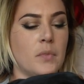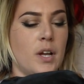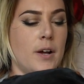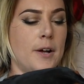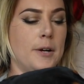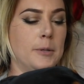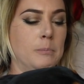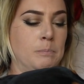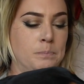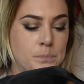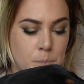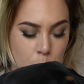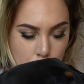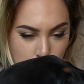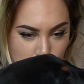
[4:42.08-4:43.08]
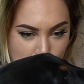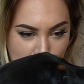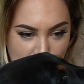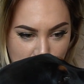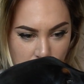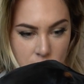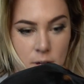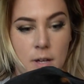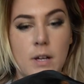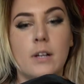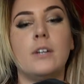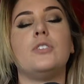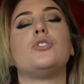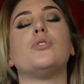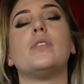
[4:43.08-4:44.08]

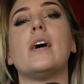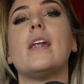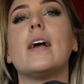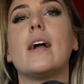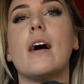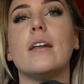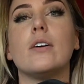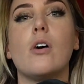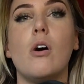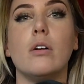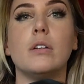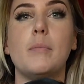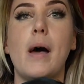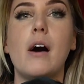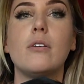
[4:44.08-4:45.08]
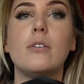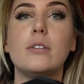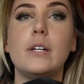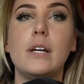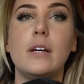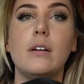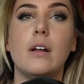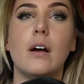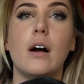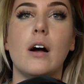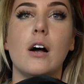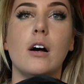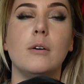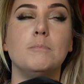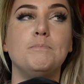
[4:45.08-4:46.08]
So then I kind of called him out on
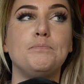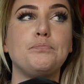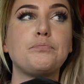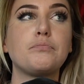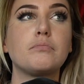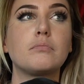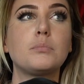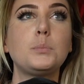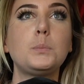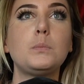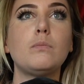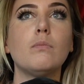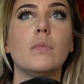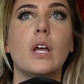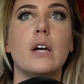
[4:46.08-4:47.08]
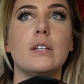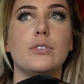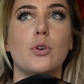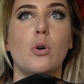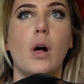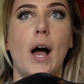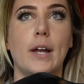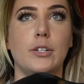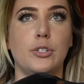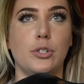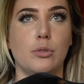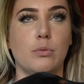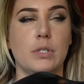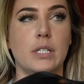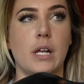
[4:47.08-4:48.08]
it, and his whole
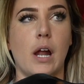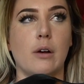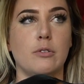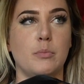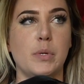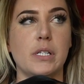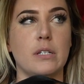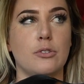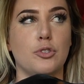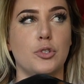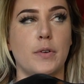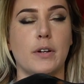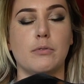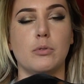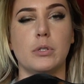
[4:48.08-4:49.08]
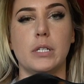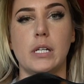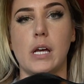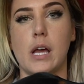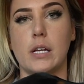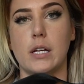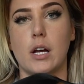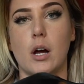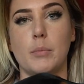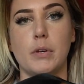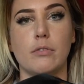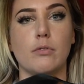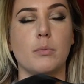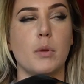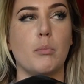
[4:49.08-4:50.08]
attitude was that I was being disrespectful and he cut
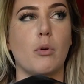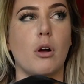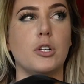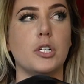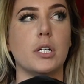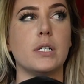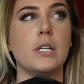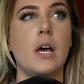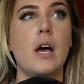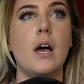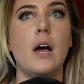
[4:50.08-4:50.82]
me from the project.